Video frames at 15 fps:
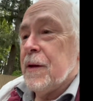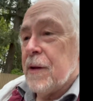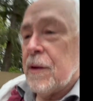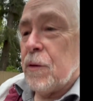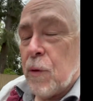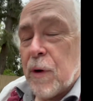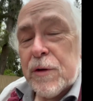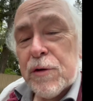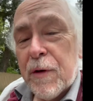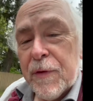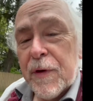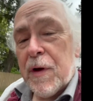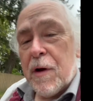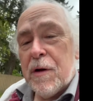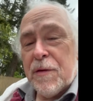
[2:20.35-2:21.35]
wonder of it
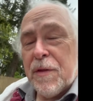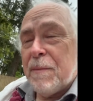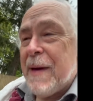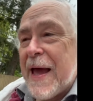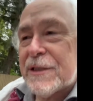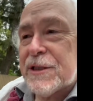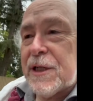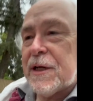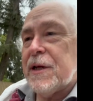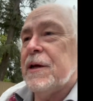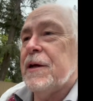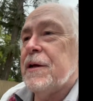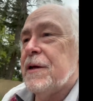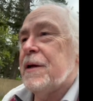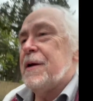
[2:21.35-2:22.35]
all, the magic.
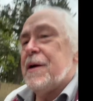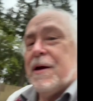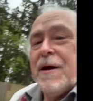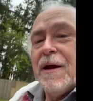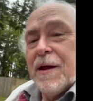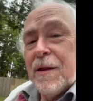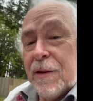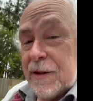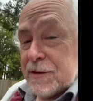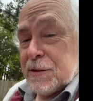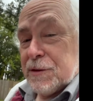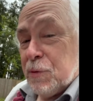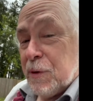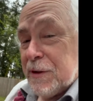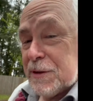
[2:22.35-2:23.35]
This
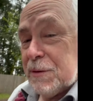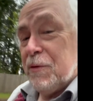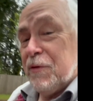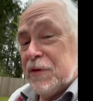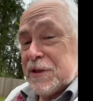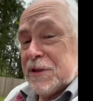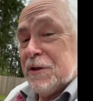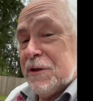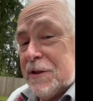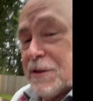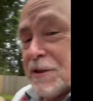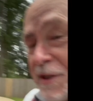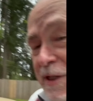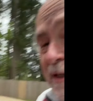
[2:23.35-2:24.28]
is where some of it starts.